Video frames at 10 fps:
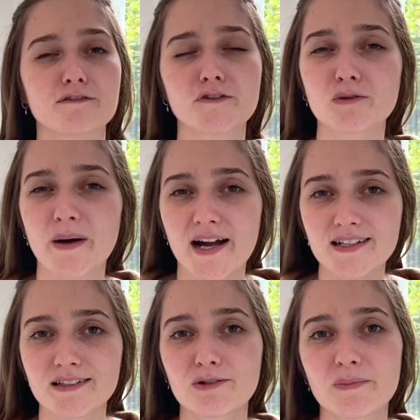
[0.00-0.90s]
fall back
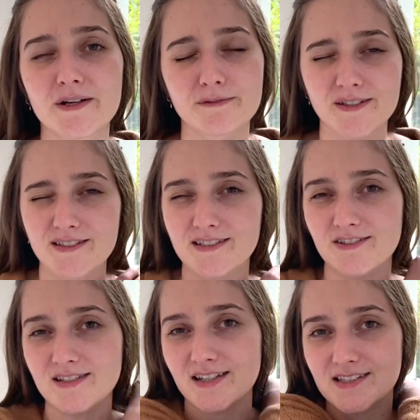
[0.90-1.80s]
a little bit because it
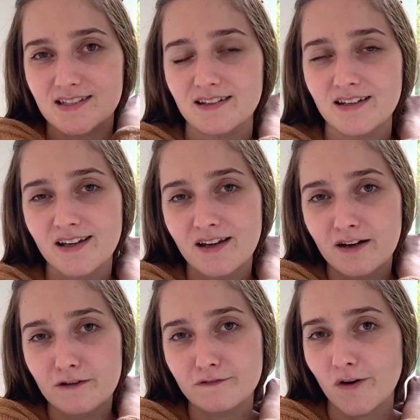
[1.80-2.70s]
just doesn't
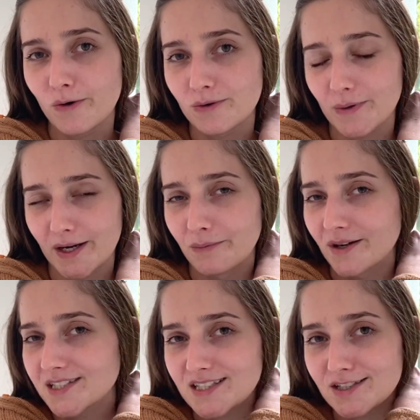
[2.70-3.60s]
fold where I
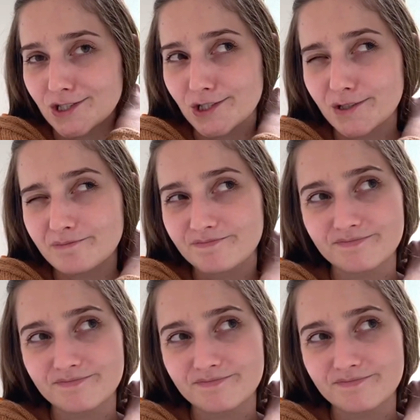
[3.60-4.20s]
want it to.